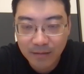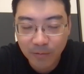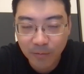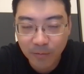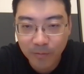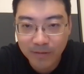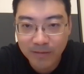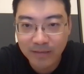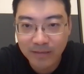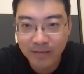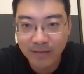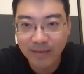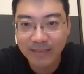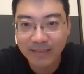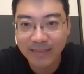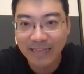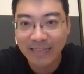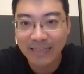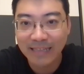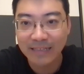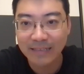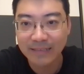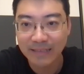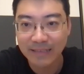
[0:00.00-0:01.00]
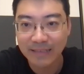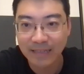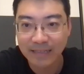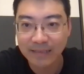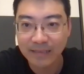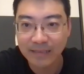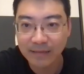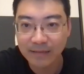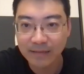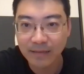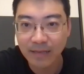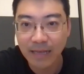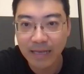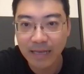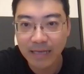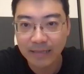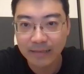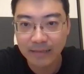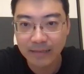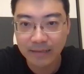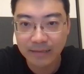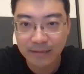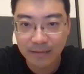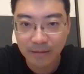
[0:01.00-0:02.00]
with the data scientist's
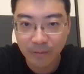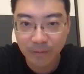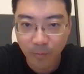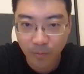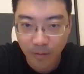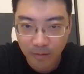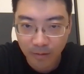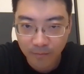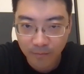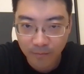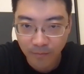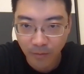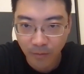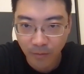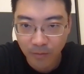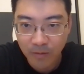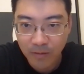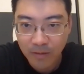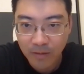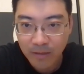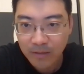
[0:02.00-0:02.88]
existing workflow.